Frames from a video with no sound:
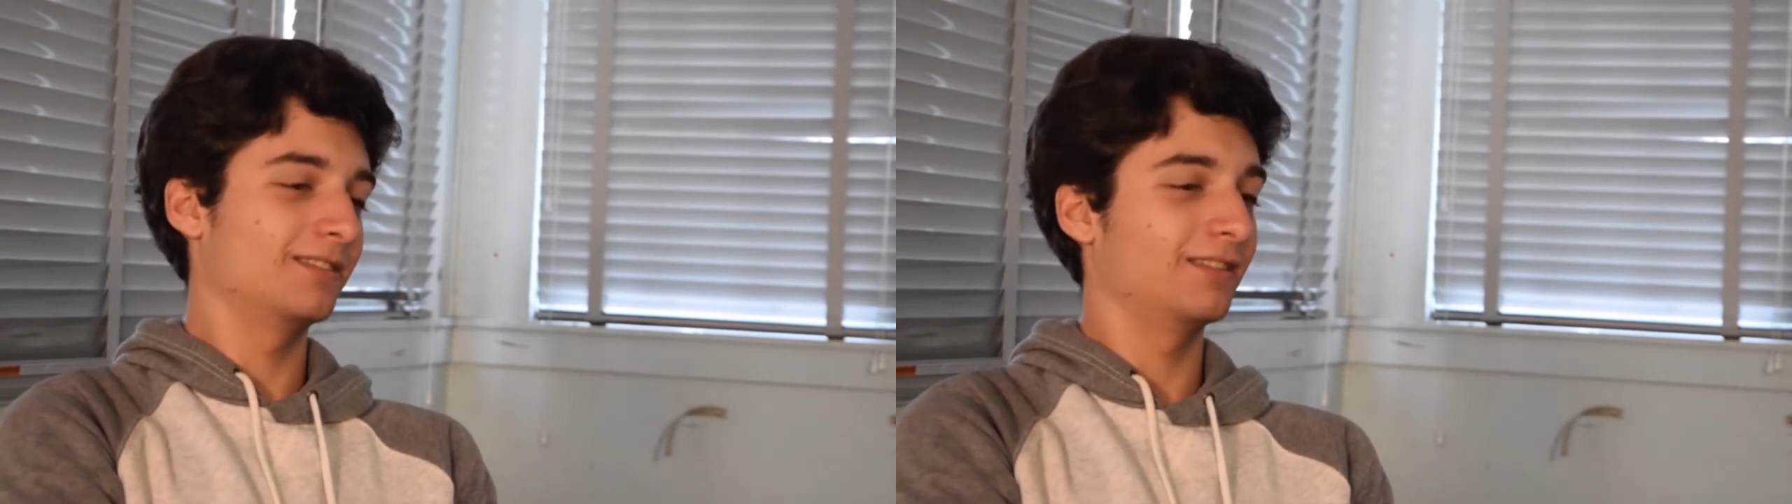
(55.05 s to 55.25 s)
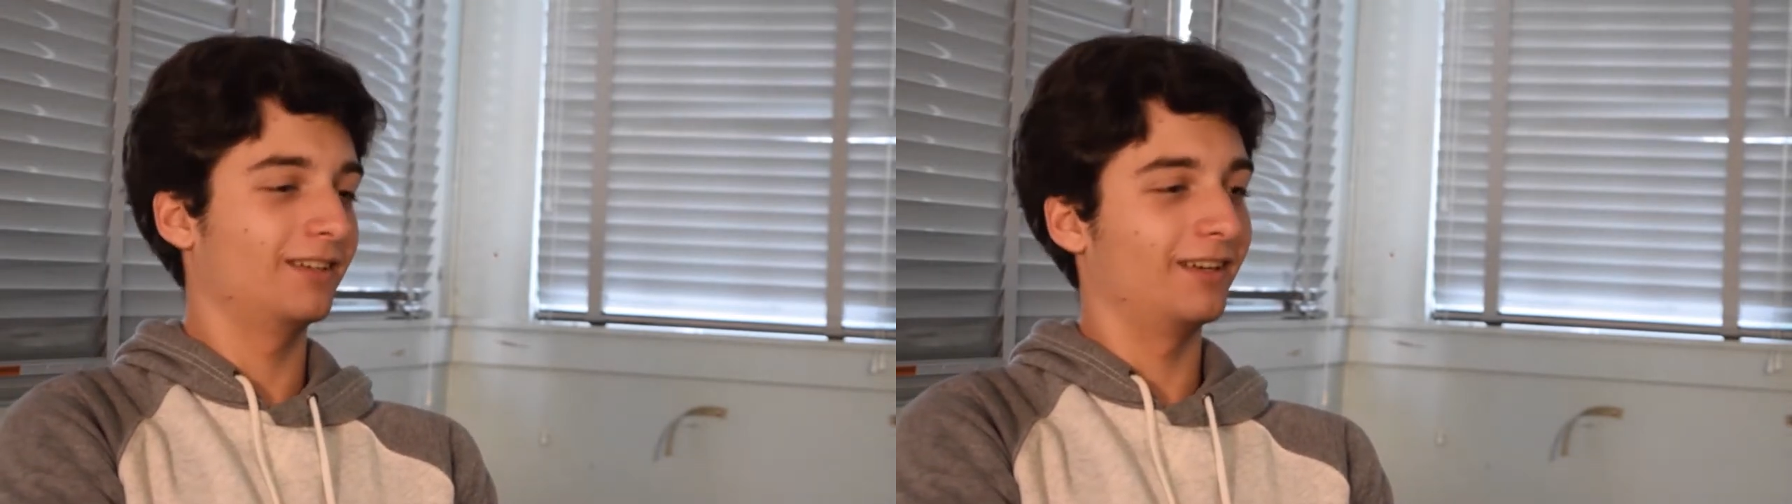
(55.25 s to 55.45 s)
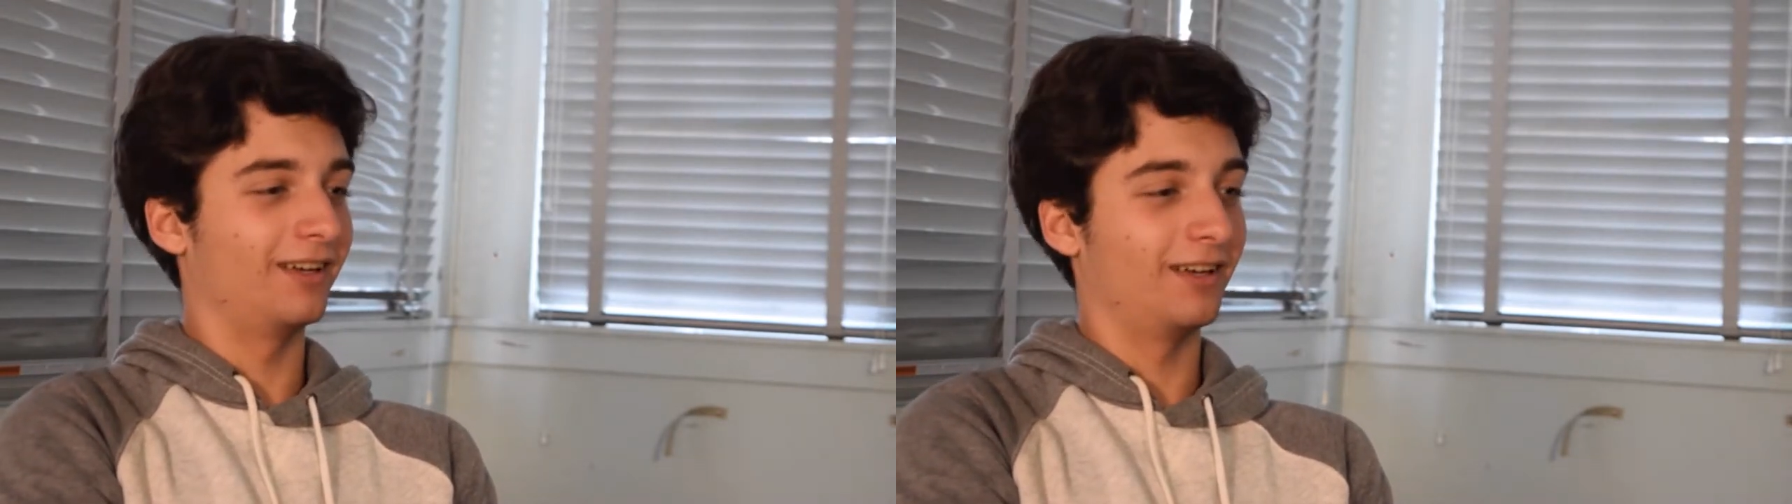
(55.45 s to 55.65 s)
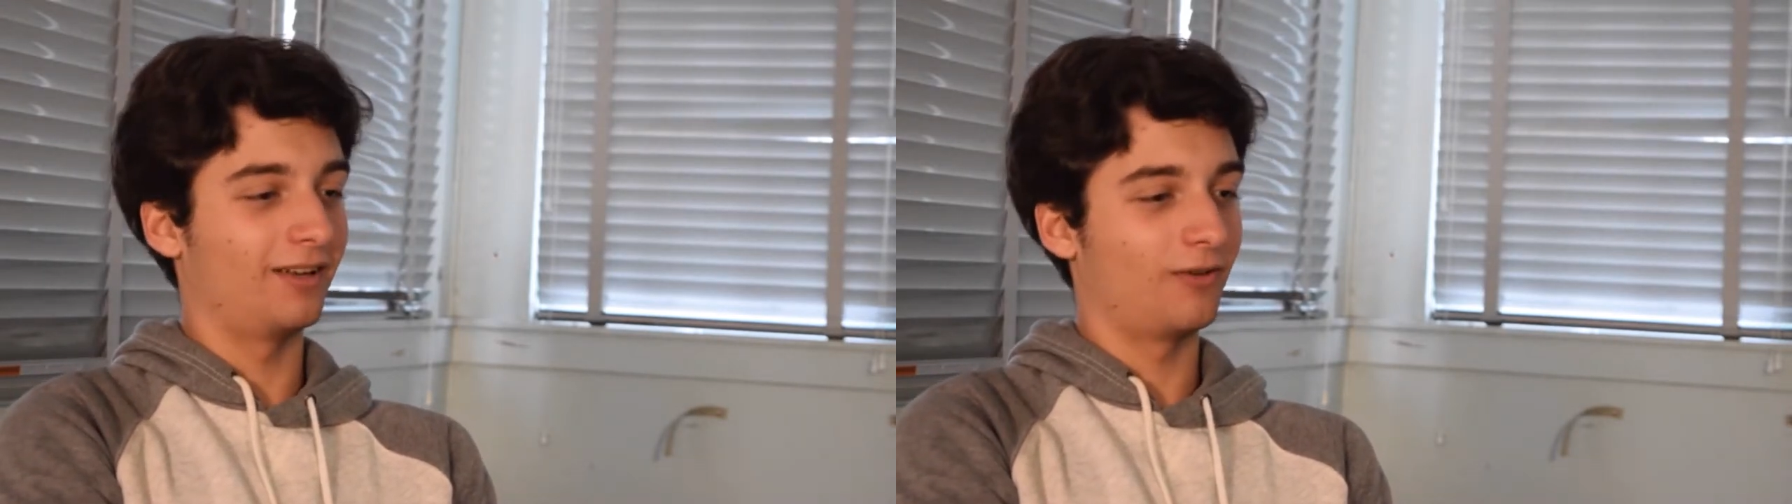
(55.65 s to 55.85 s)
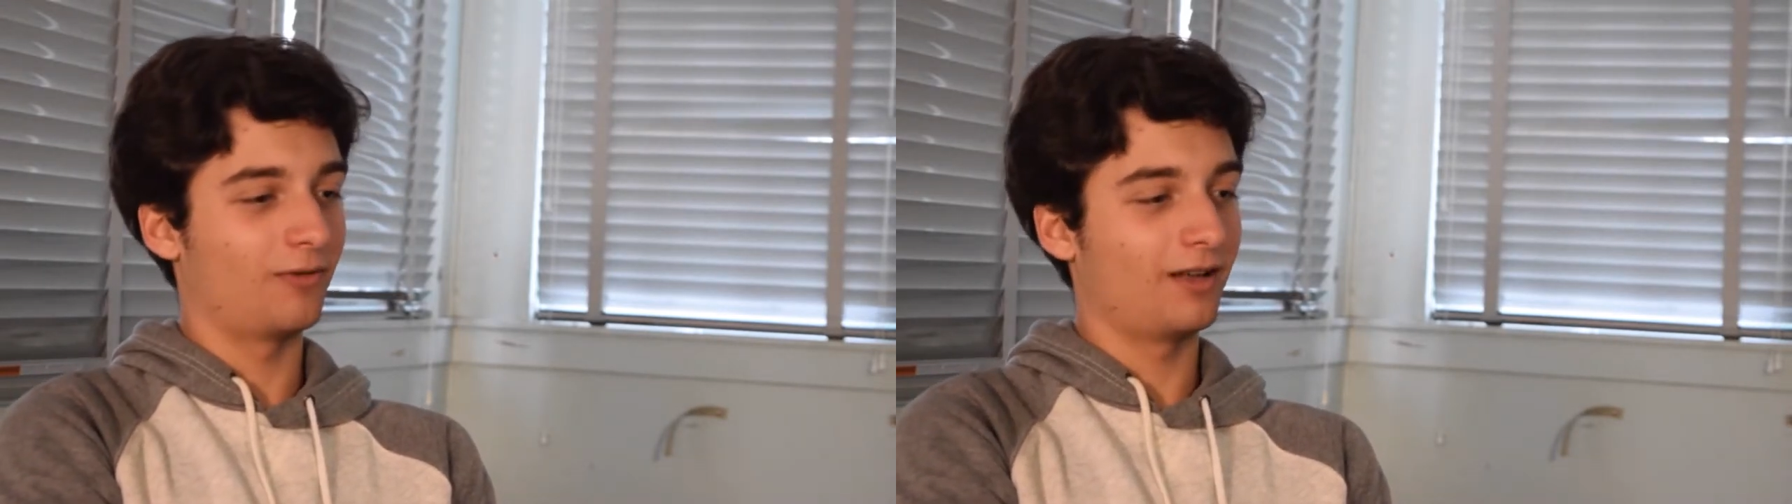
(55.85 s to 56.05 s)
Uh,
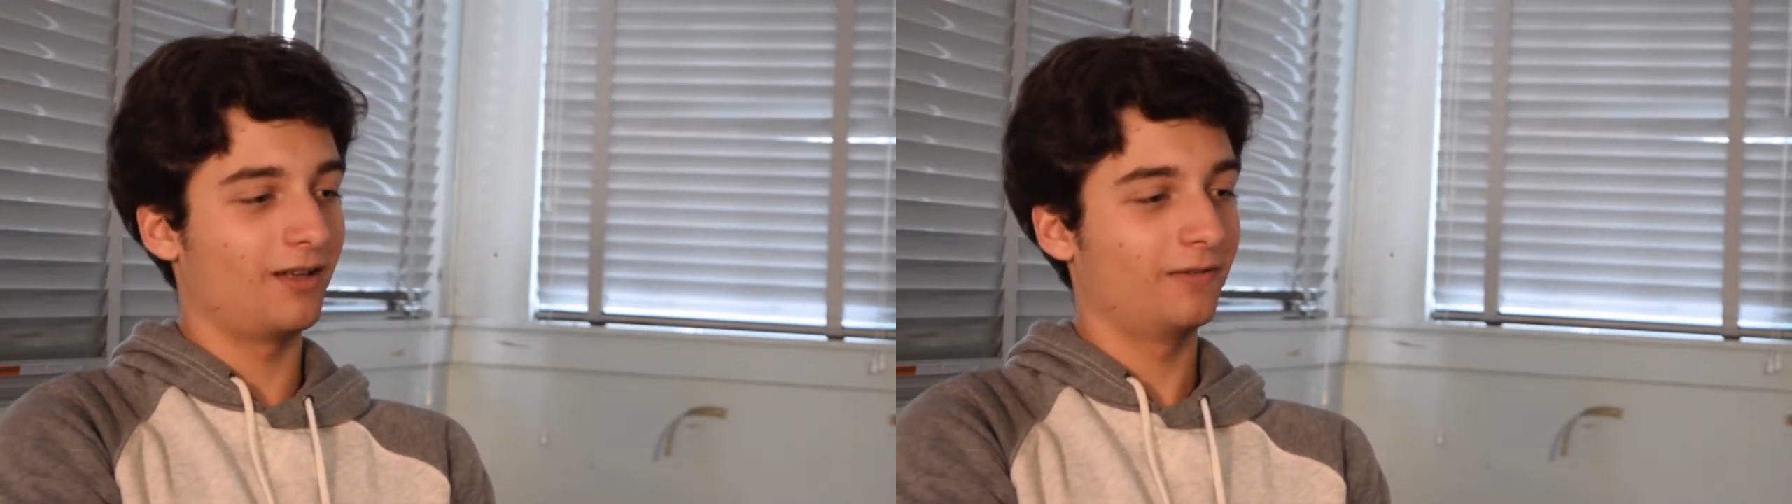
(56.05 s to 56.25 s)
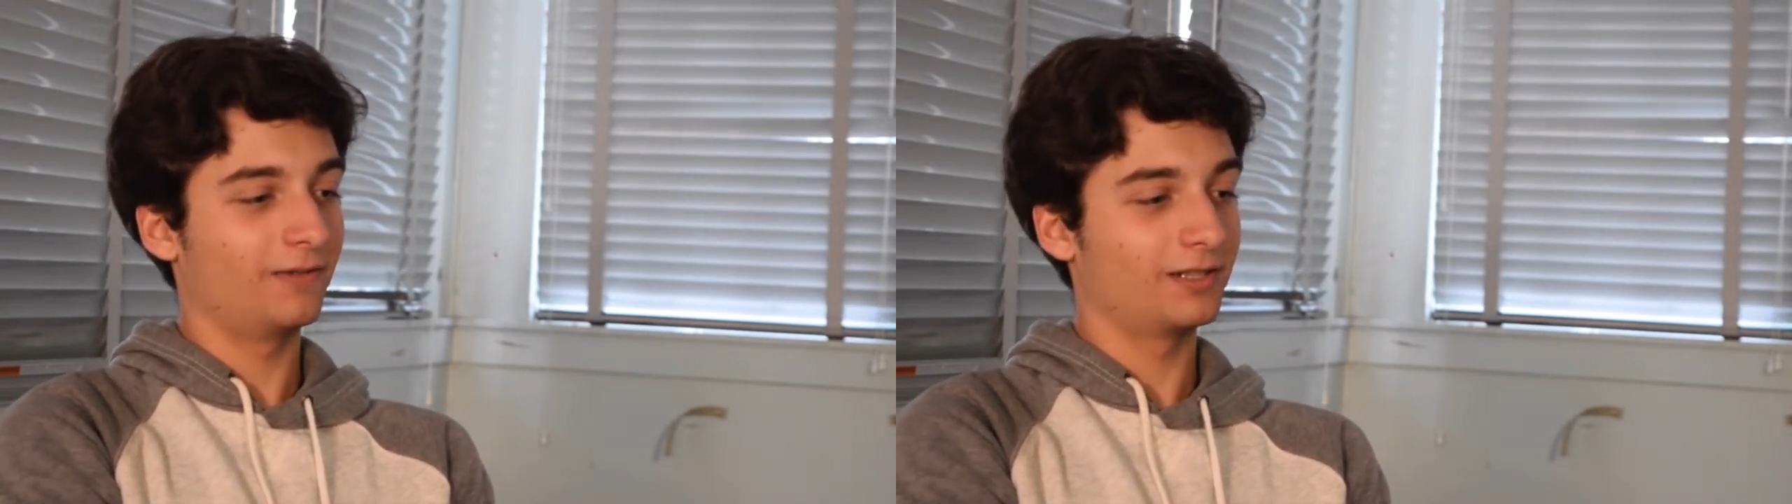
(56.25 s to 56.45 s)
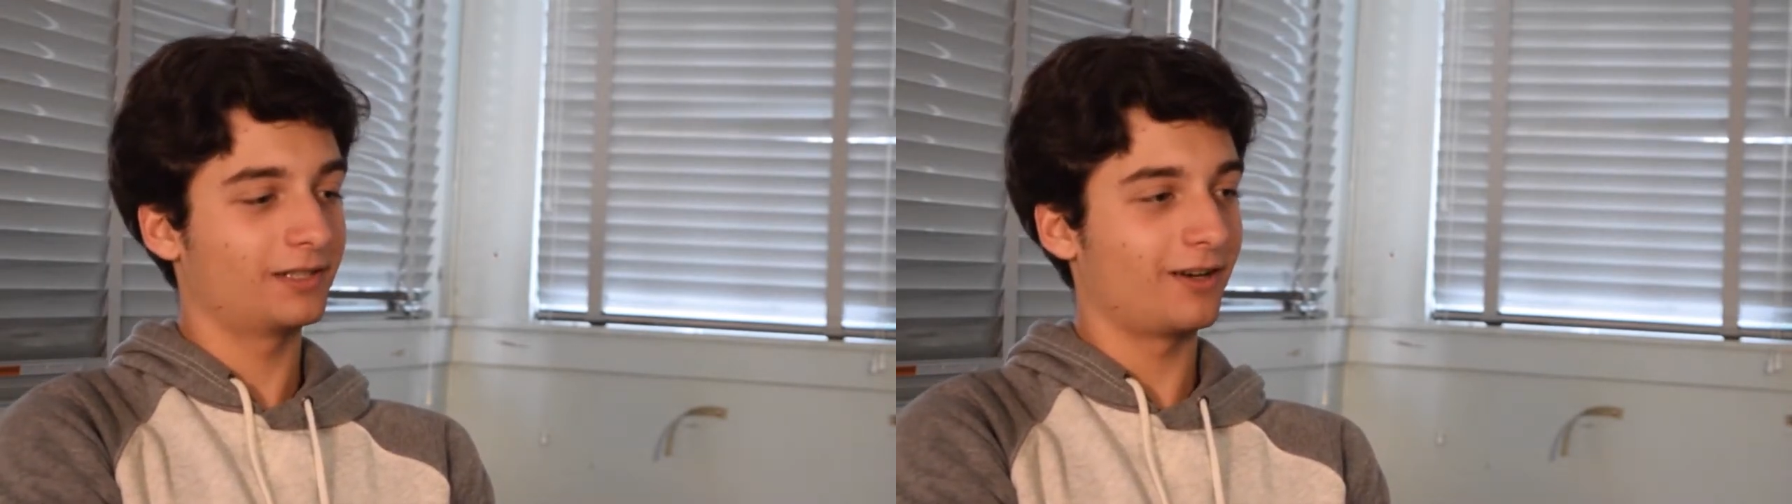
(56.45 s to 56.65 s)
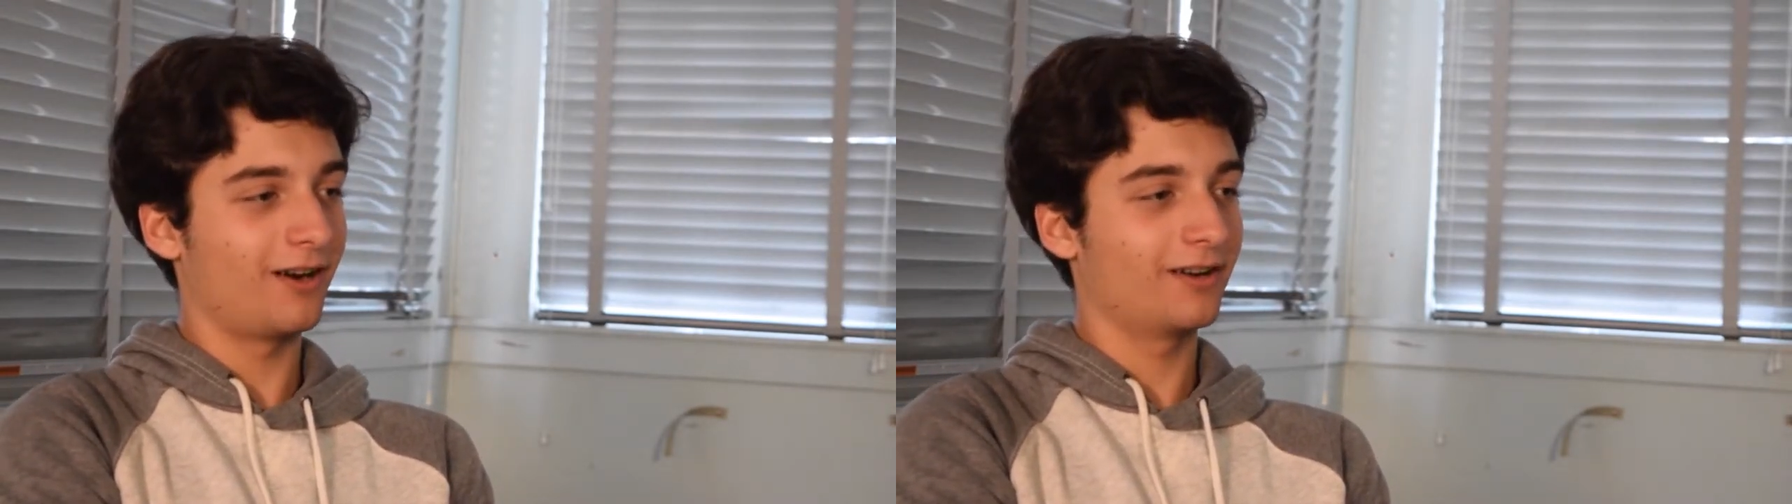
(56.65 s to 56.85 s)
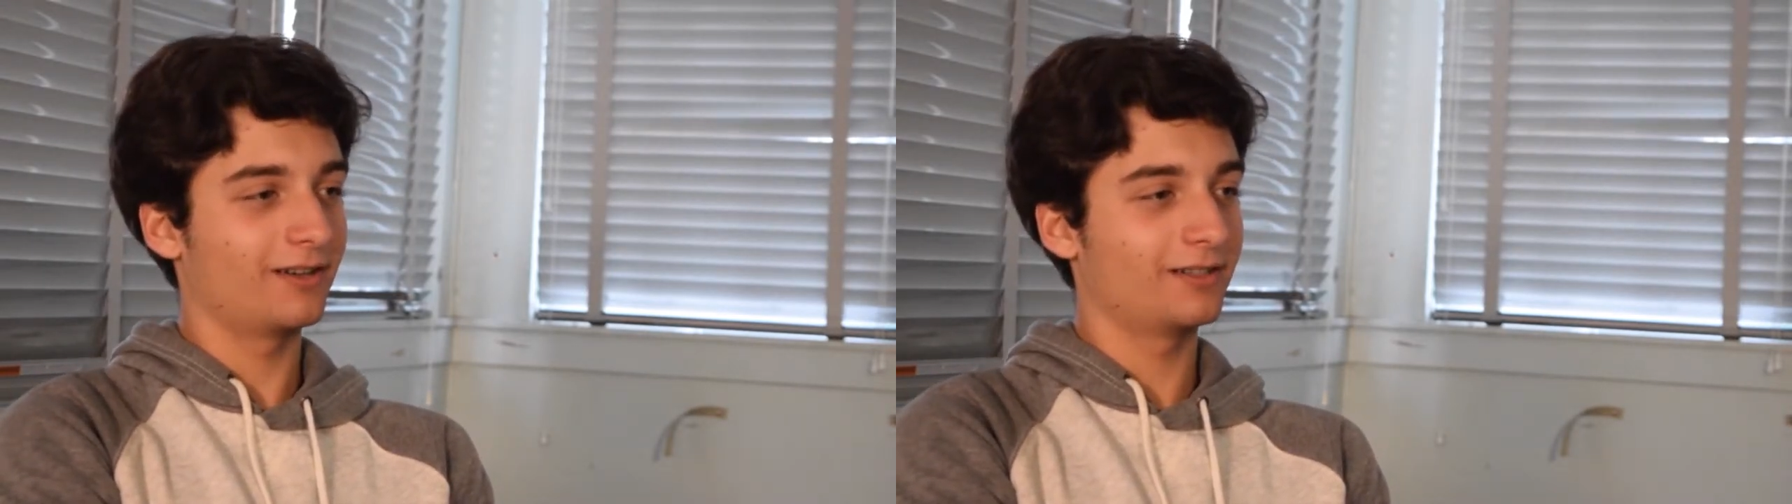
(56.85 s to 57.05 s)
well, for
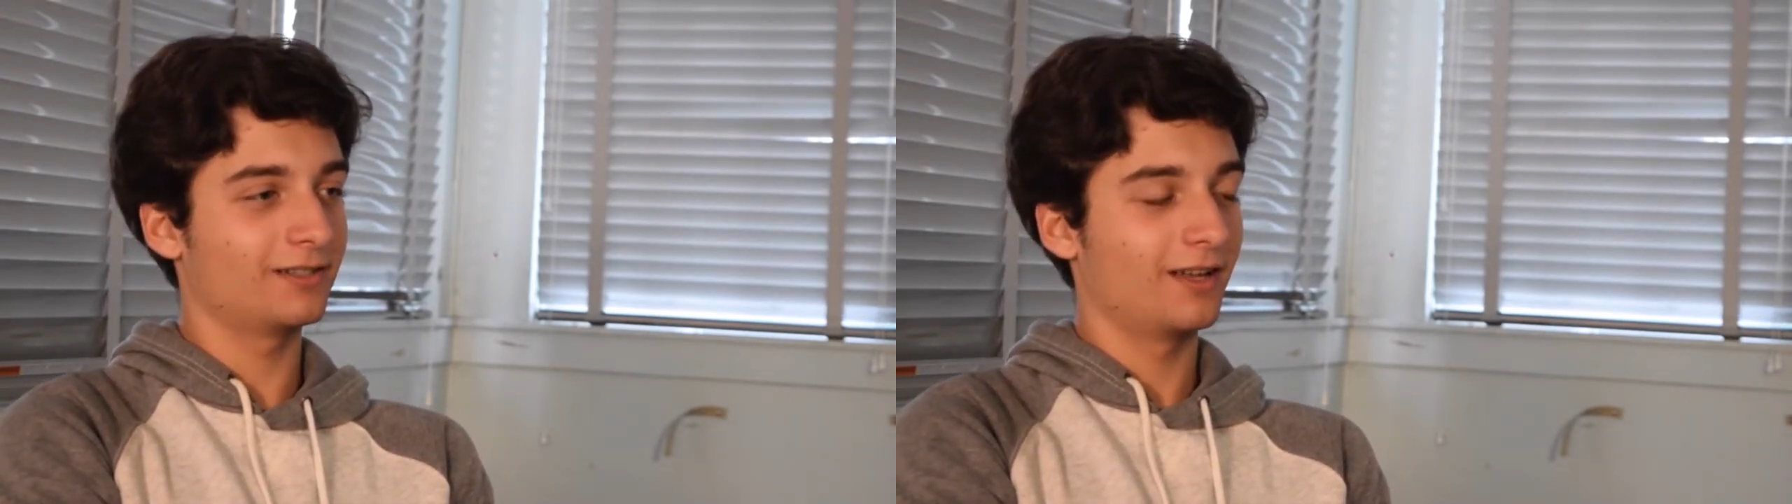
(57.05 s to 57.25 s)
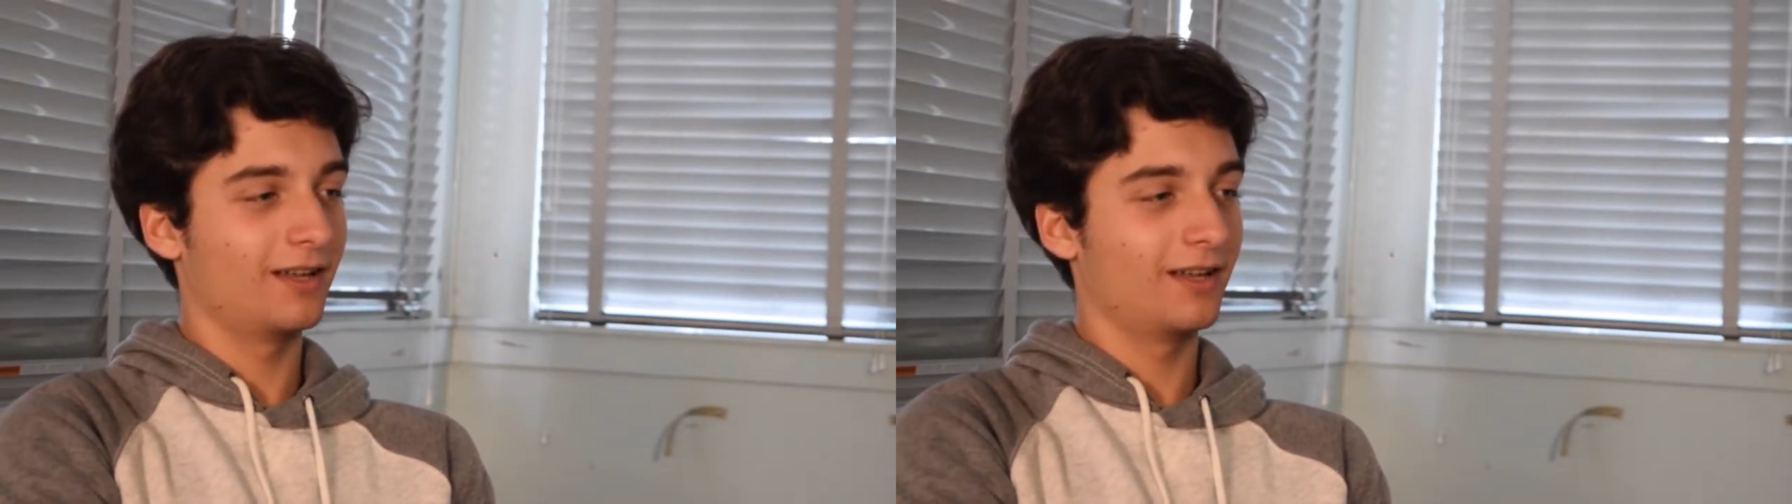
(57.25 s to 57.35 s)
starters,